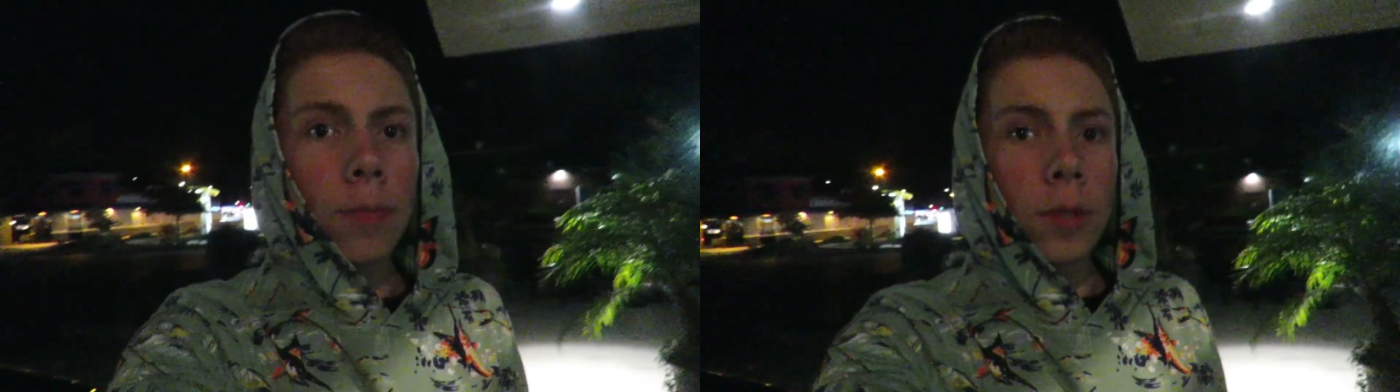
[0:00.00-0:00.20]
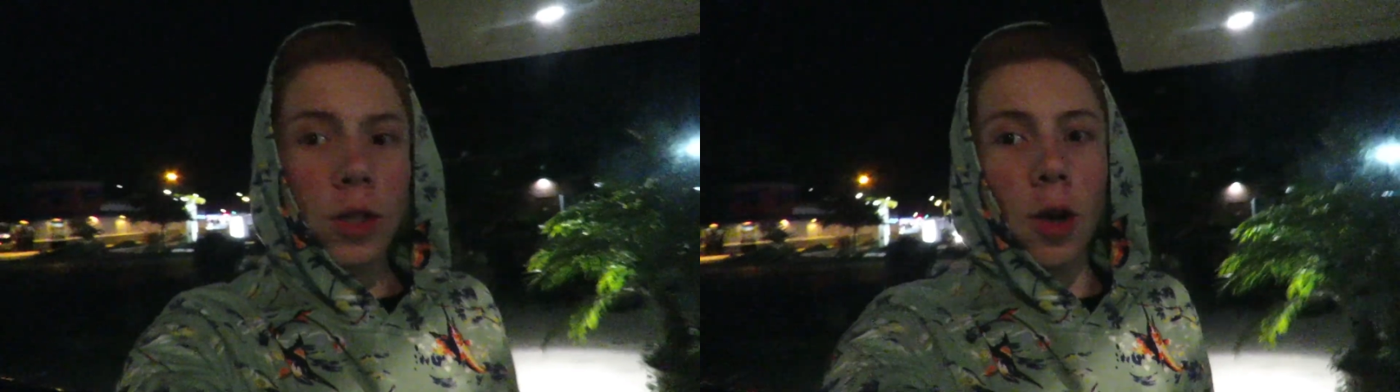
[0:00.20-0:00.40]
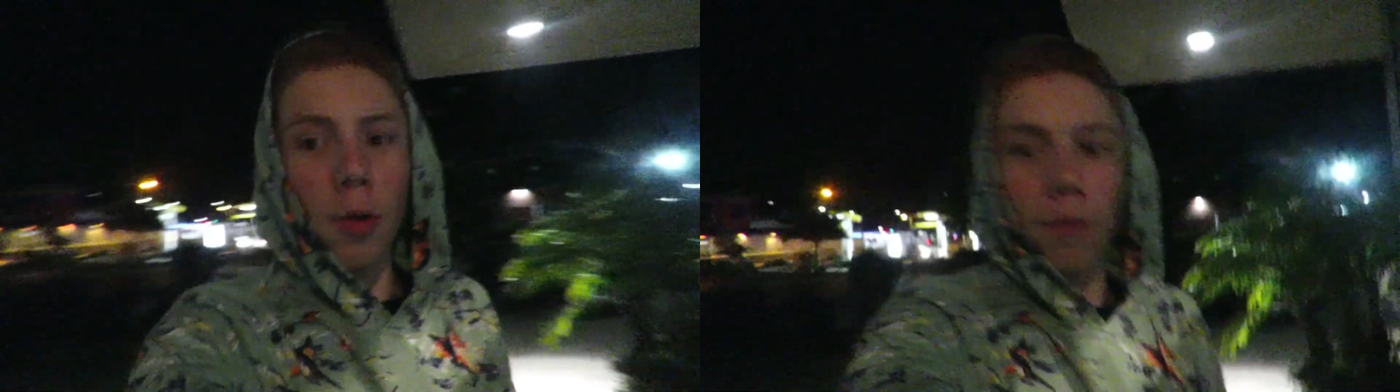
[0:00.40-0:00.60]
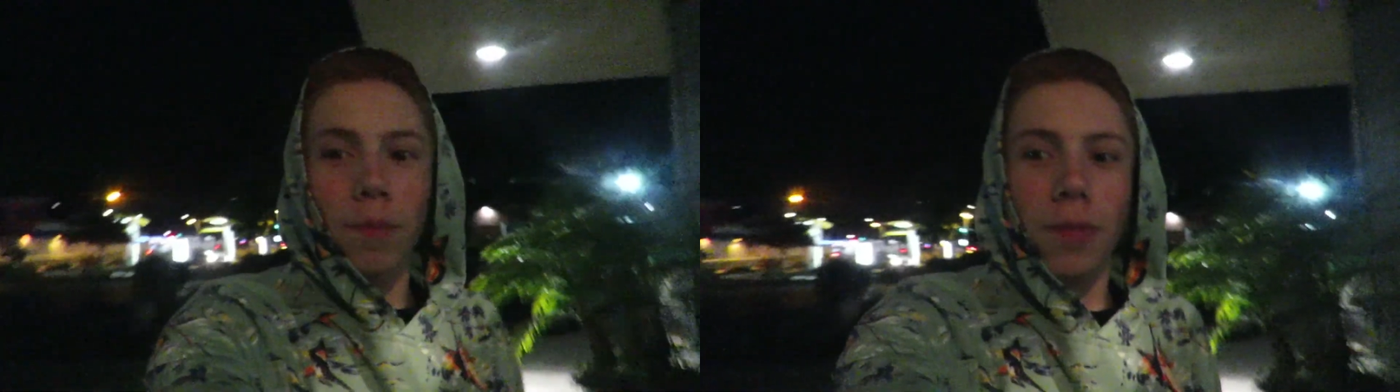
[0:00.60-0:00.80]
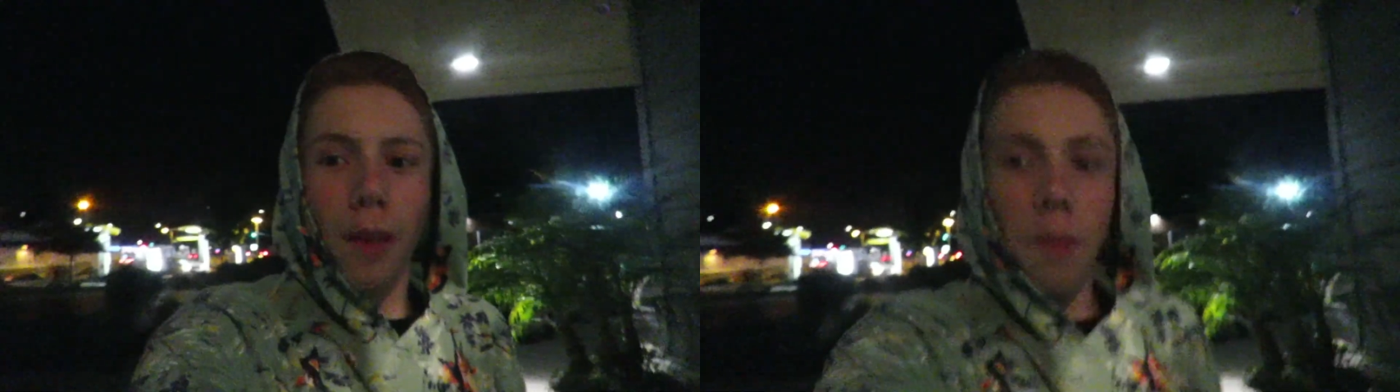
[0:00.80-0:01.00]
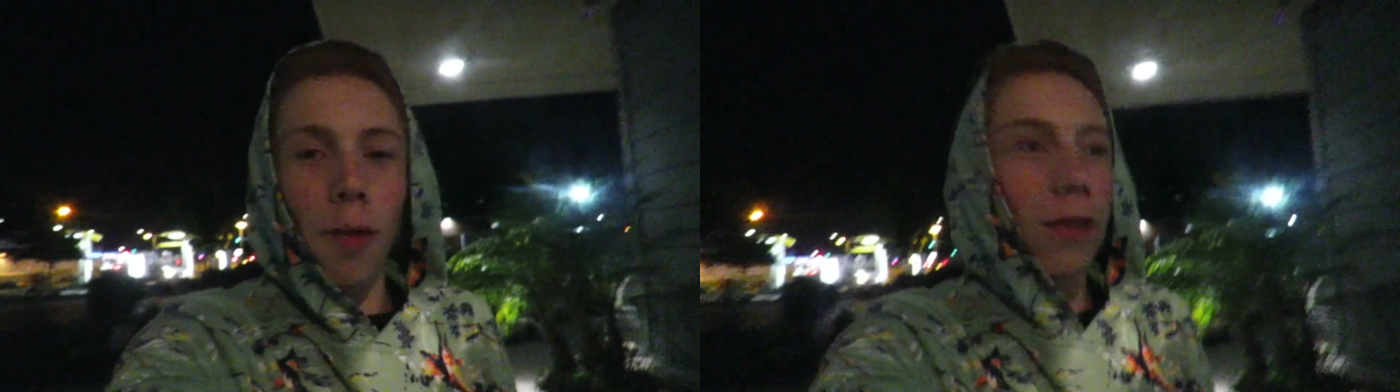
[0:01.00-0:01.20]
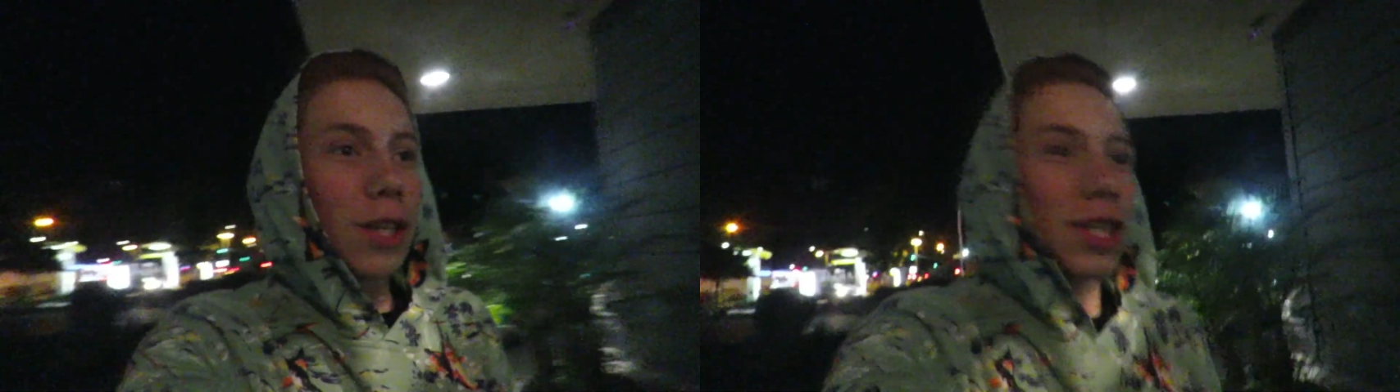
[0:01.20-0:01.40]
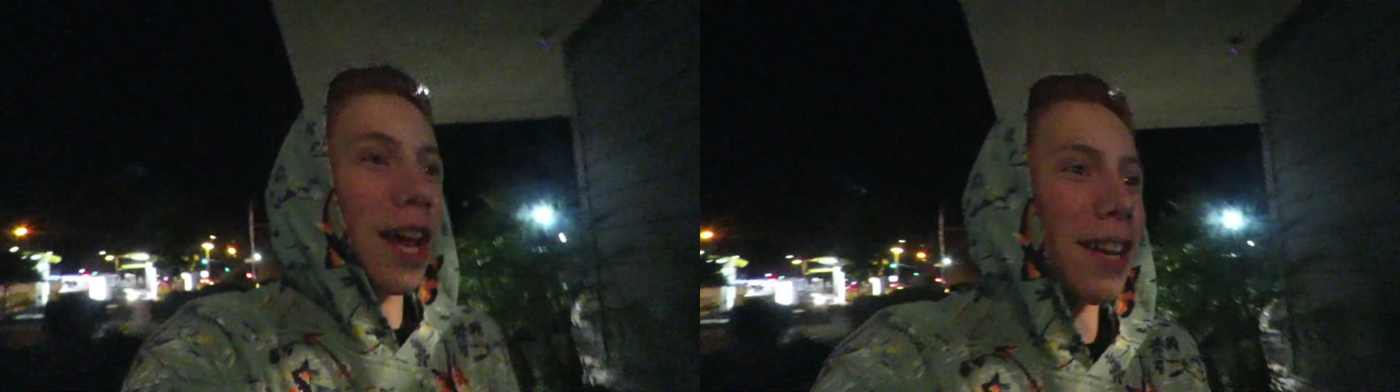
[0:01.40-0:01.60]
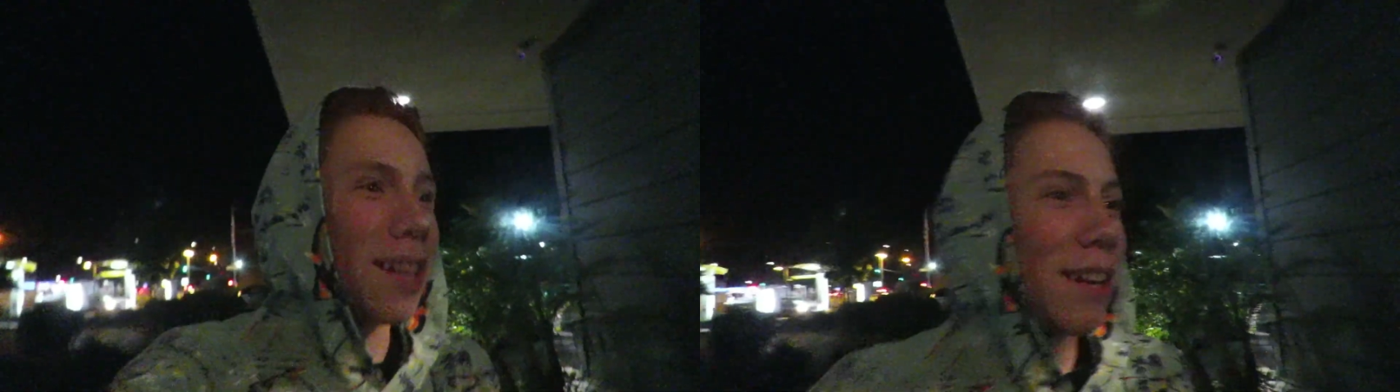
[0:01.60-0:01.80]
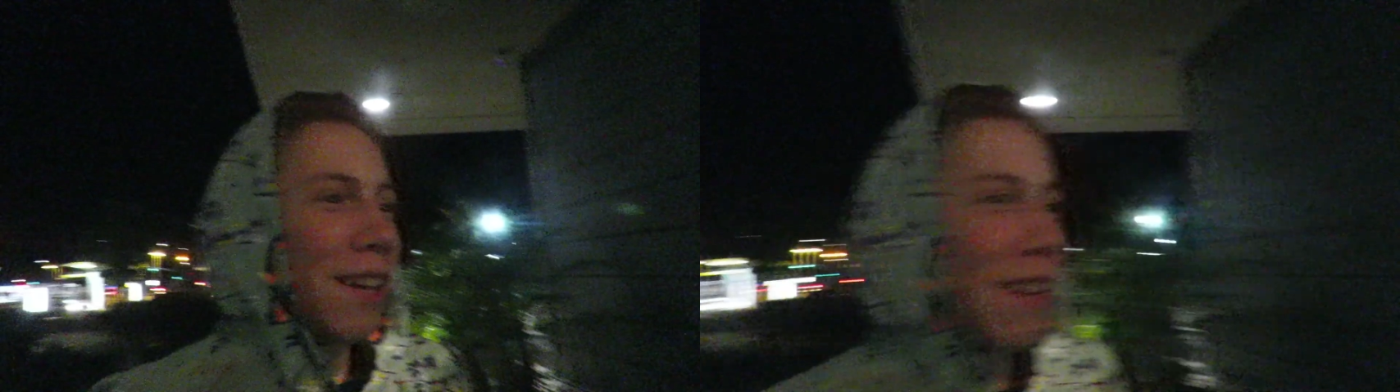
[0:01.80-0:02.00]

So, the movie just ended.